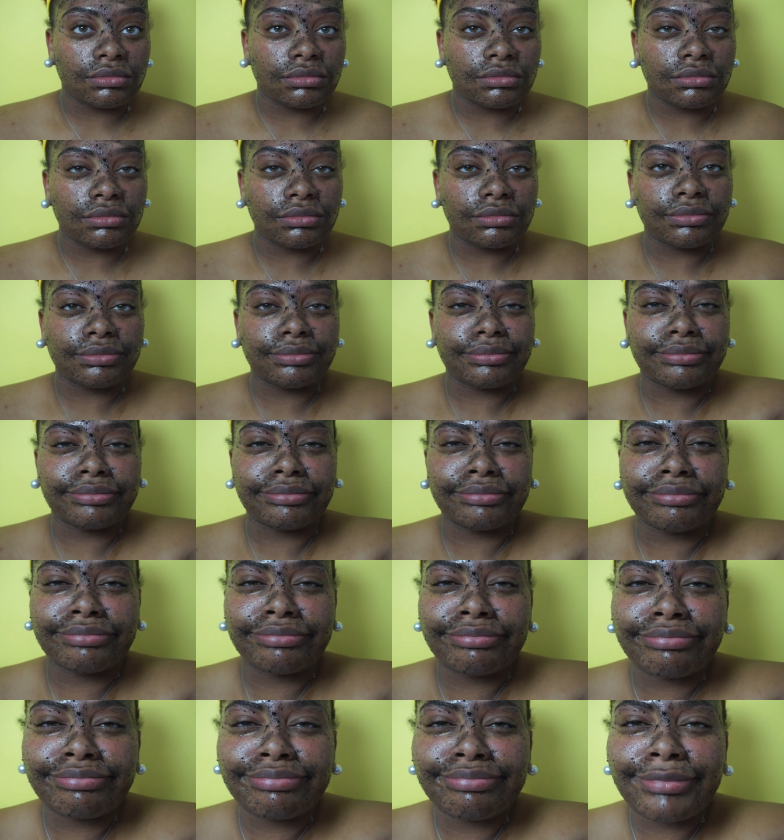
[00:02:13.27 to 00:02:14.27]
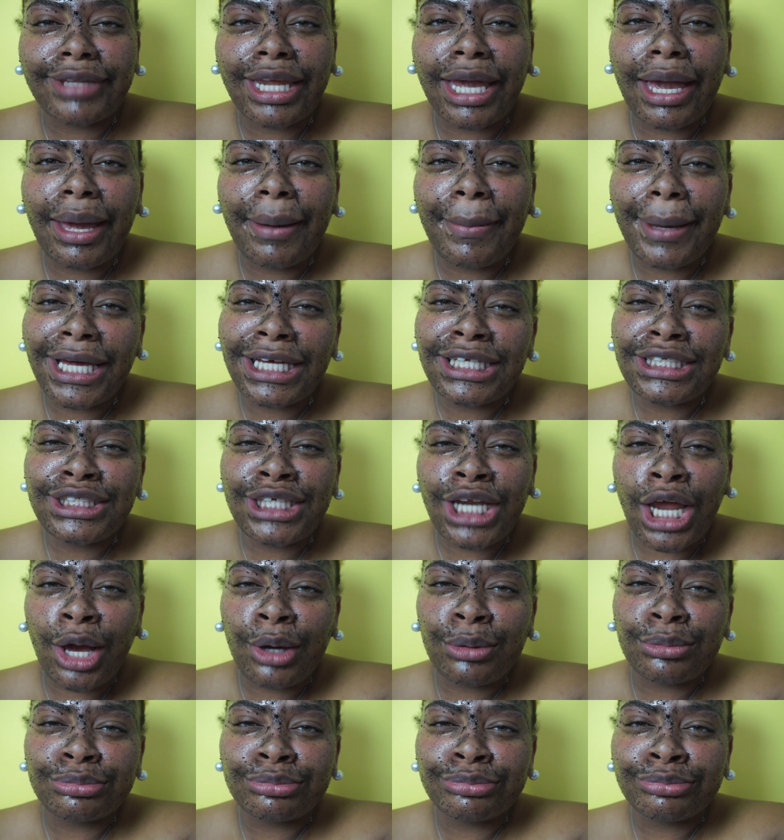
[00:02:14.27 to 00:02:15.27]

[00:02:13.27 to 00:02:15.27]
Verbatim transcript: I'll stop. I'll try to stop.